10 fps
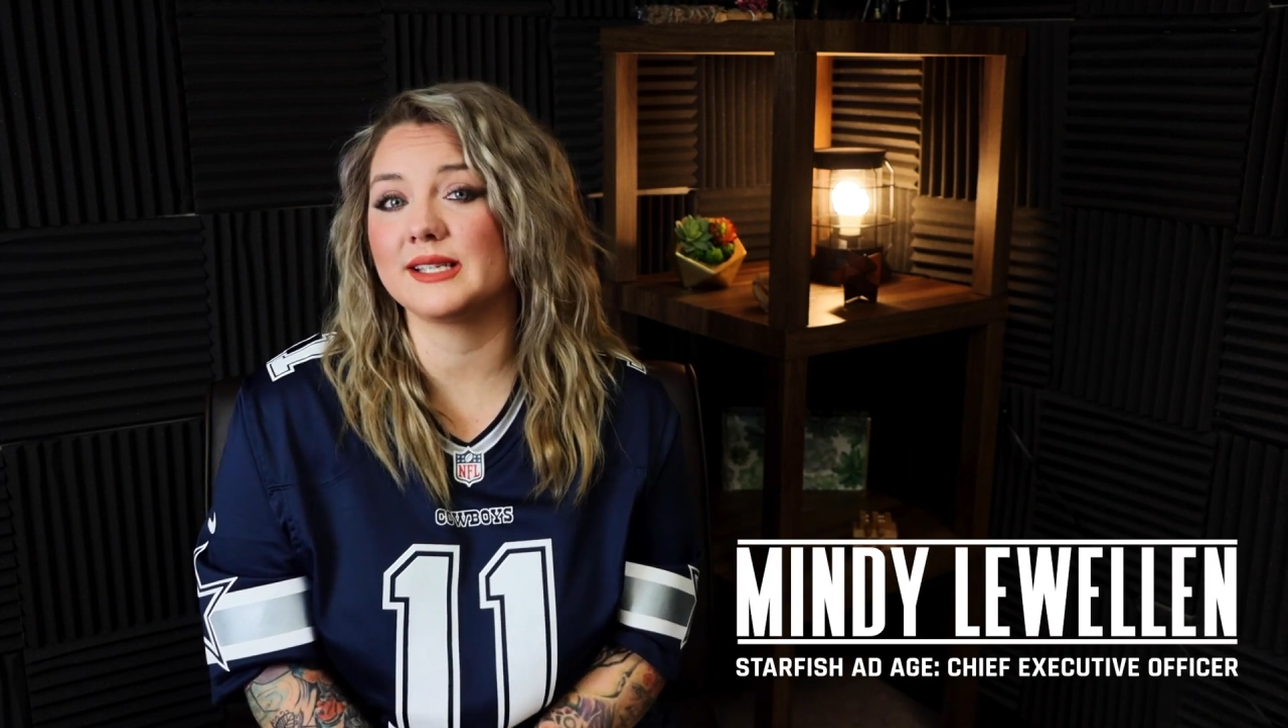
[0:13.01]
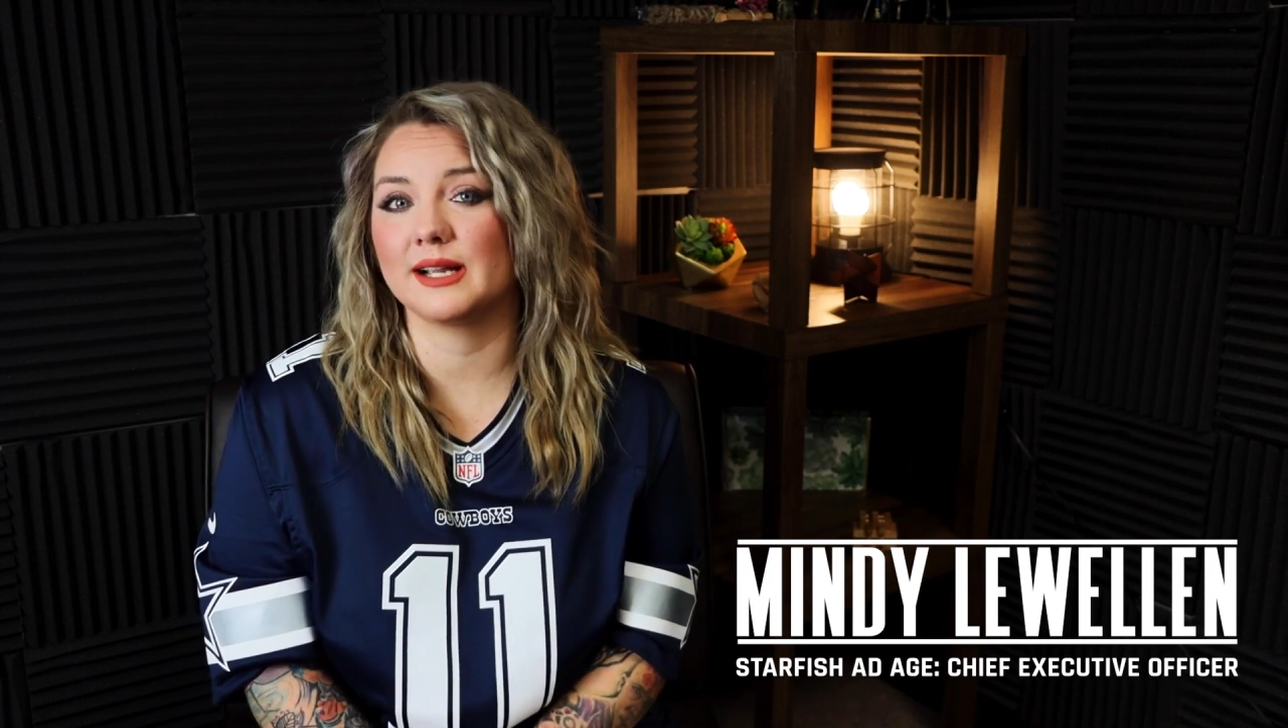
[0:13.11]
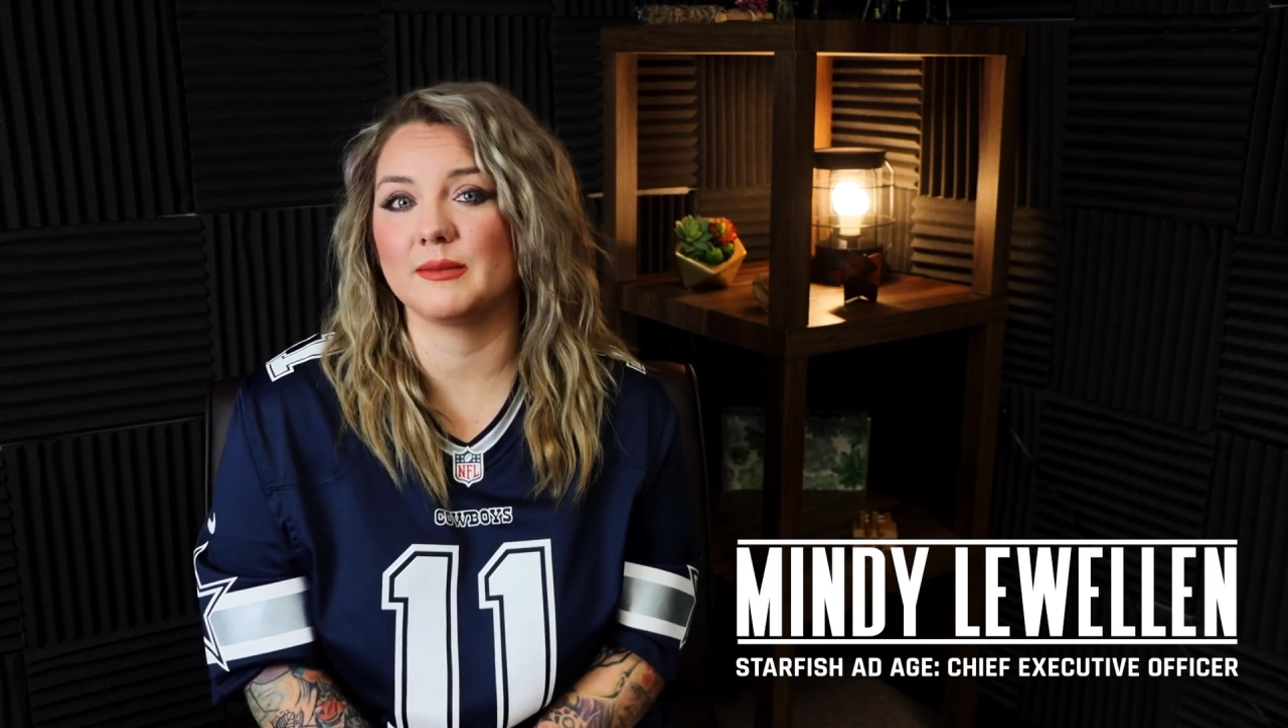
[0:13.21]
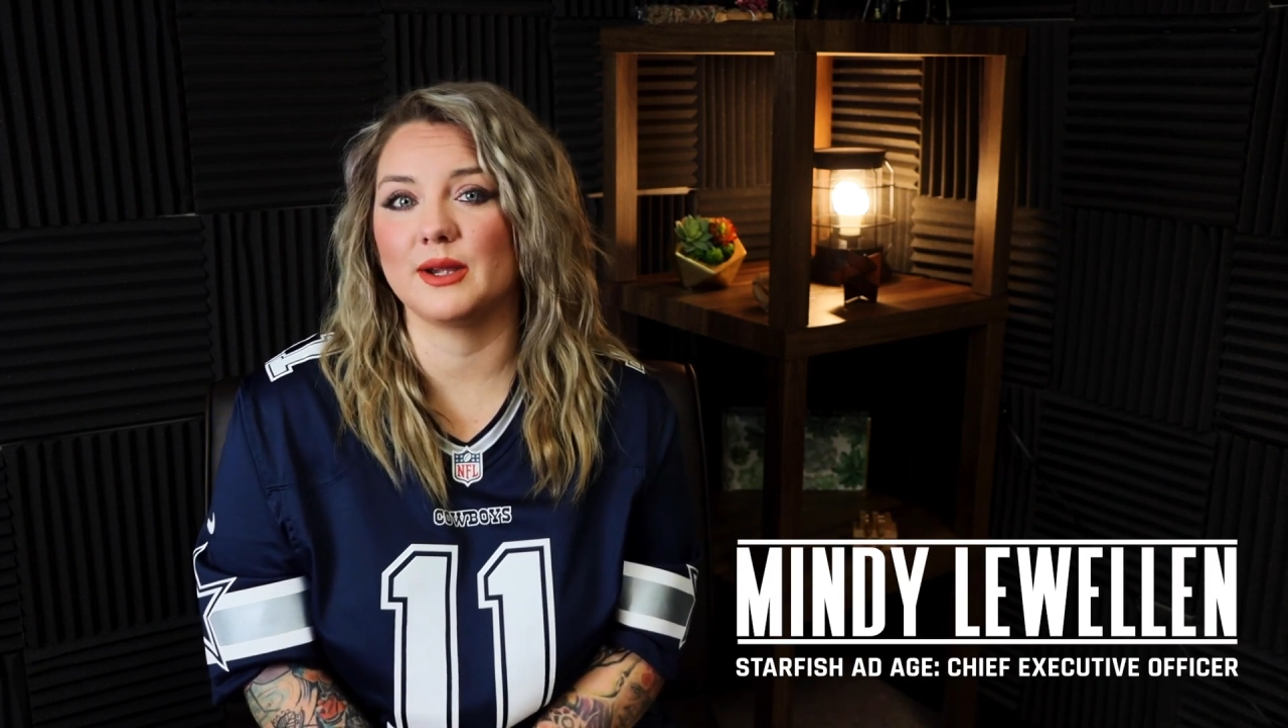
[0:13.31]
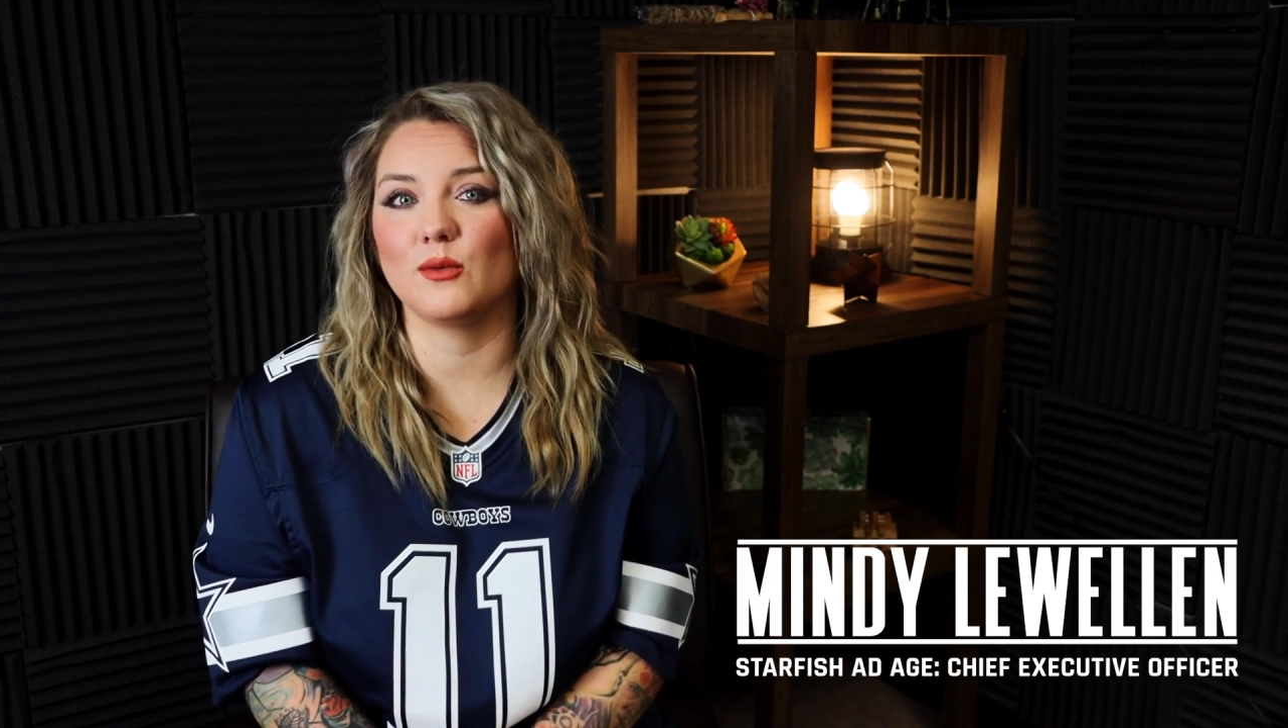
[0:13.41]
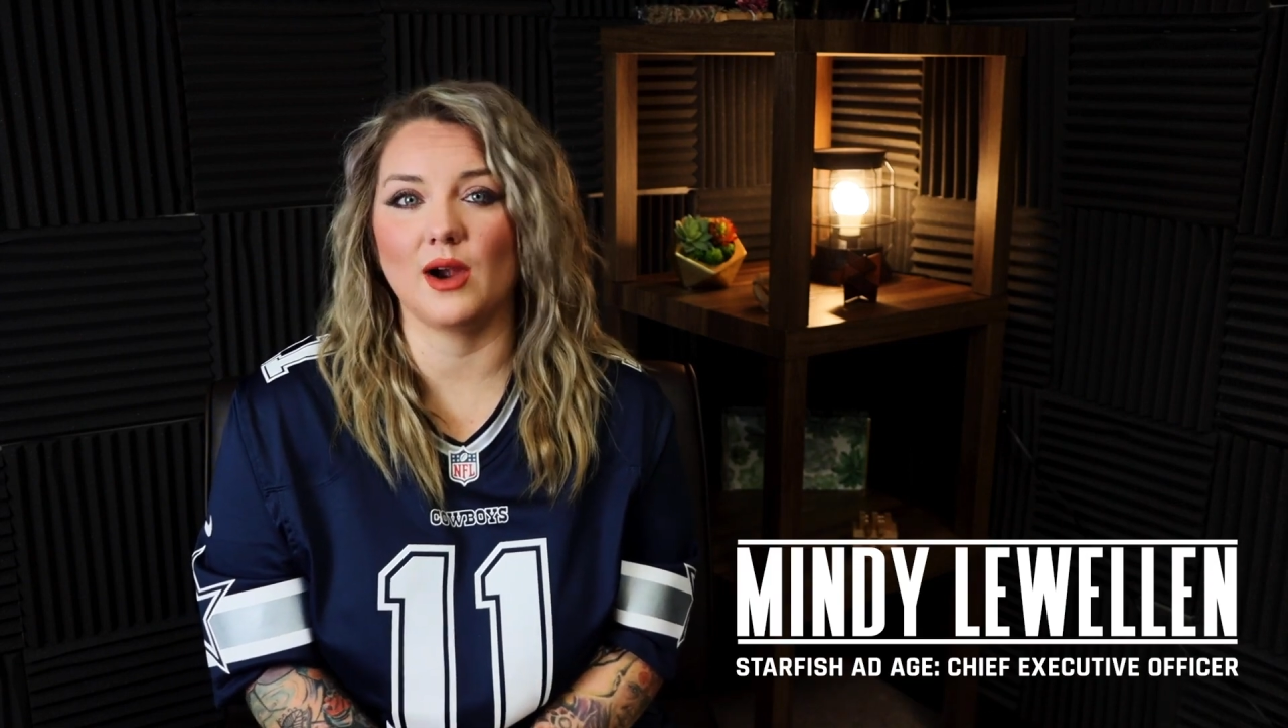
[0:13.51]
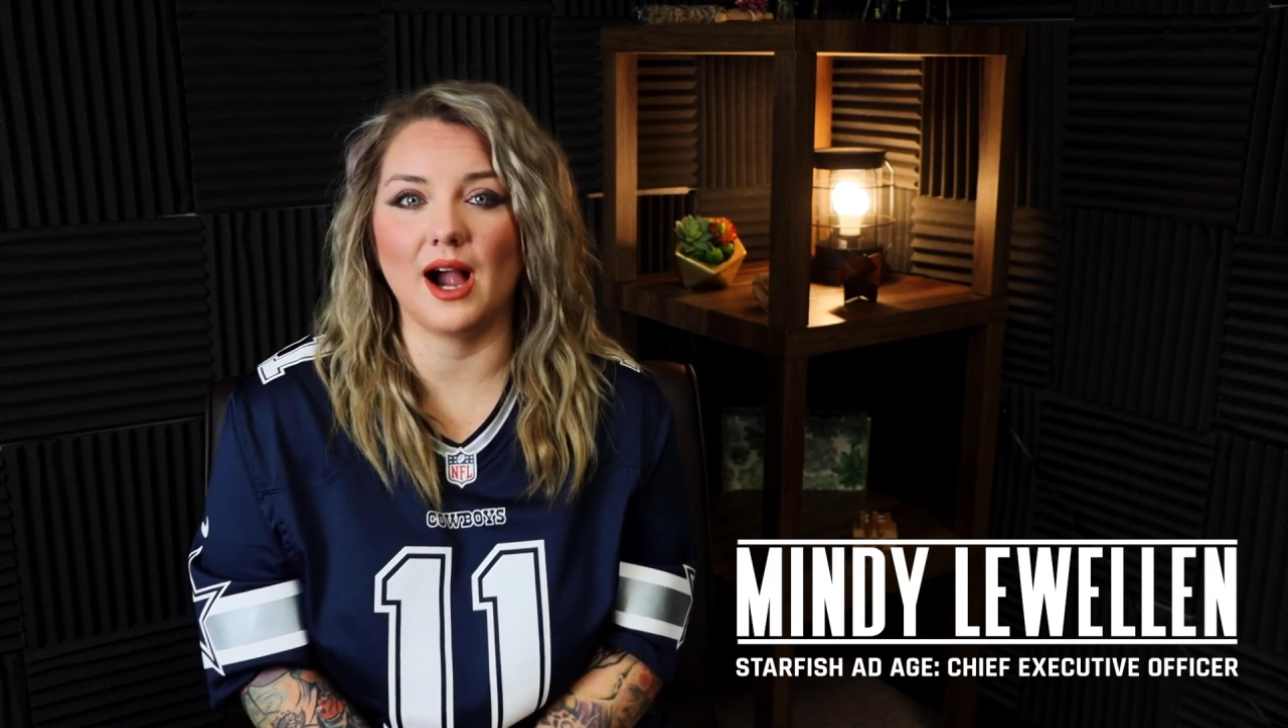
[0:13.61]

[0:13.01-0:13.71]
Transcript: segment where